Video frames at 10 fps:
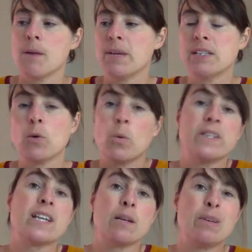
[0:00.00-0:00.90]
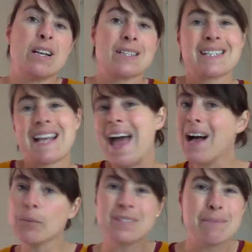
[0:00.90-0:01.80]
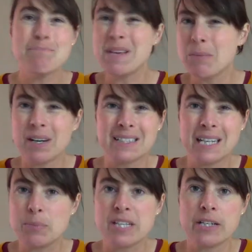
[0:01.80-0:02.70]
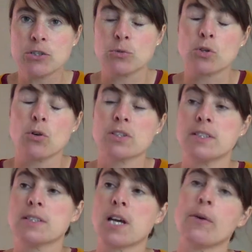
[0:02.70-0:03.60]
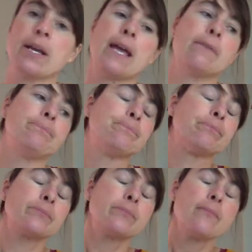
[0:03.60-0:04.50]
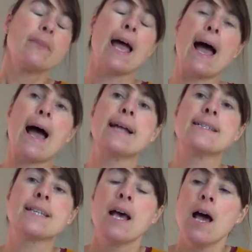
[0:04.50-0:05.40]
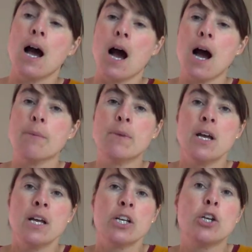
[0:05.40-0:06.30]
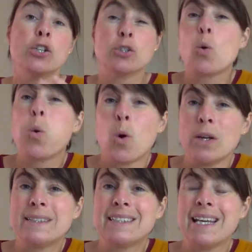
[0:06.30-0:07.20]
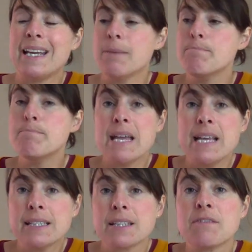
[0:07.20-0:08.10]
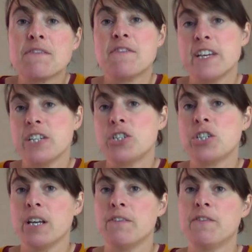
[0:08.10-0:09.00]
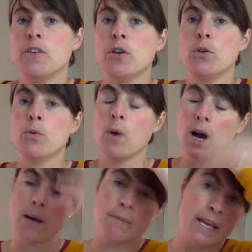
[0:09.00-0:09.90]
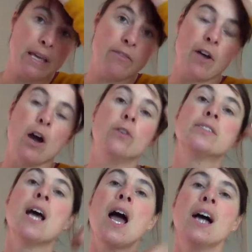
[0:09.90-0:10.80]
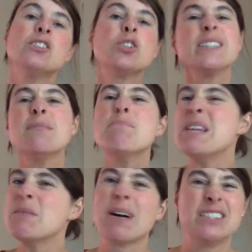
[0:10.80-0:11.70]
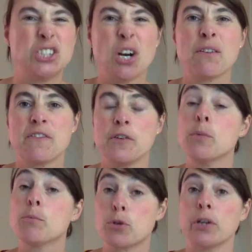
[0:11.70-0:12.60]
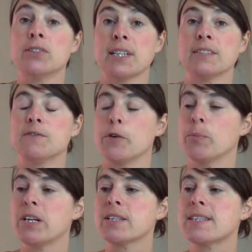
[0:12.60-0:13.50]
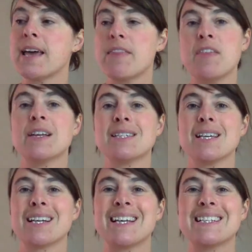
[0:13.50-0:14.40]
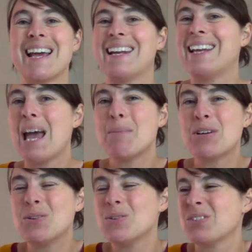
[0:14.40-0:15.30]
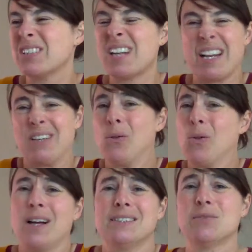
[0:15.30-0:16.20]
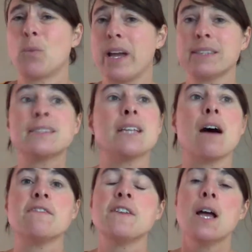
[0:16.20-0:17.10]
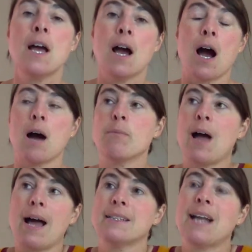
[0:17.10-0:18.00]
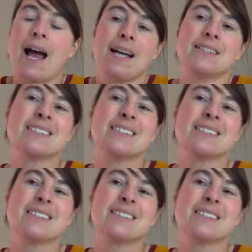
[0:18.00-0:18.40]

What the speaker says: is always going to be nice because that helps minimize any potential toxins going in. And good quality meat and fish if you eat those, and trying to minimize junk food and processed food because they're things that contain chemicals and all kinds of weird stuff, and